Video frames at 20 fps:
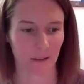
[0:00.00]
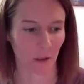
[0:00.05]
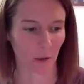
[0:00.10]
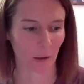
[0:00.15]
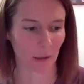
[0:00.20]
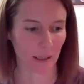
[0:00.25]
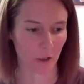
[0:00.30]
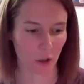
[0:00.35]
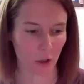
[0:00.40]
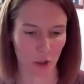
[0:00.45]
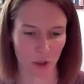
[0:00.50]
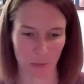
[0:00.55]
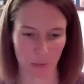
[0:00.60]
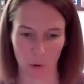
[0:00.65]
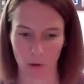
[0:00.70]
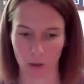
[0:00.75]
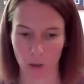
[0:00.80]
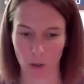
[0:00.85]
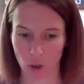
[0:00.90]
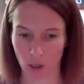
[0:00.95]
So let's just
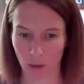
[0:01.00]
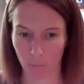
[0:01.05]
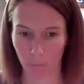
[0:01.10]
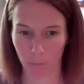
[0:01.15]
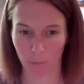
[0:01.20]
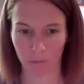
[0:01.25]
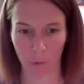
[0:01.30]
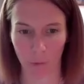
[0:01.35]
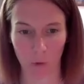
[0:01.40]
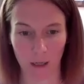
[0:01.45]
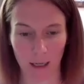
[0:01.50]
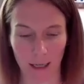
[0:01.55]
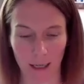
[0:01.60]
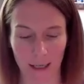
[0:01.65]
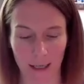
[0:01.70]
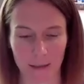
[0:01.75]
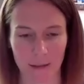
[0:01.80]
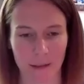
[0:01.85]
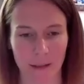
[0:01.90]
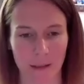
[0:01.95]
put the jump
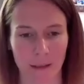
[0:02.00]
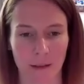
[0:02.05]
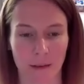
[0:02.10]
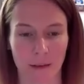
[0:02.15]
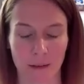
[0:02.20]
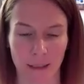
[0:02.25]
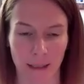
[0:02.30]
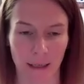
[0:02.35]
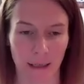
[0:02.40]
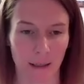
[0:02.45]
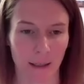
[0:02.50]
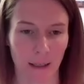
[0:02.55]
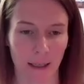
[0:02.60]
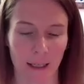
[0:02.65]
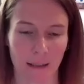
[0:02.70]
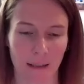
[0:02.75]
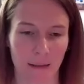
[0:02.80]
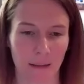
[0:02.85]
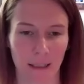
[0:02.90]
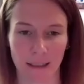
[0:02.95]
beforehand, then
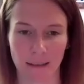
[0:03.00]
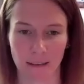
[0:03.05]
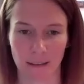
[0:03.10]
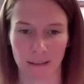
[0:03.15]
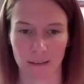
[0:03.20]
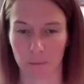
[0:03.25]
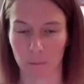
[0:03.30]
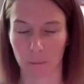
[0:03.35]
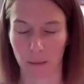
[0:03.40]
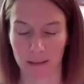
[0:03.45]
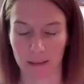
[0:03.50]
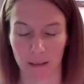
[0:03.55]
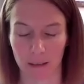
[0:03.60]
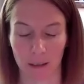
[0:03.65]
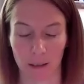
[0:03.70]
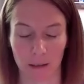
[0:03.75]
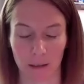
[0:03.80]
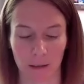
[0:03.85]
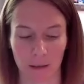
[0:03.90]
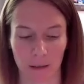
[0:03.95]
it doesn't
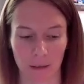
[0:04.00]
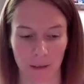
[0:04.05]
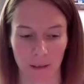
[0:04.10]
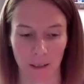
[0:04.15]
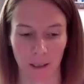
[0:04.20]
matter.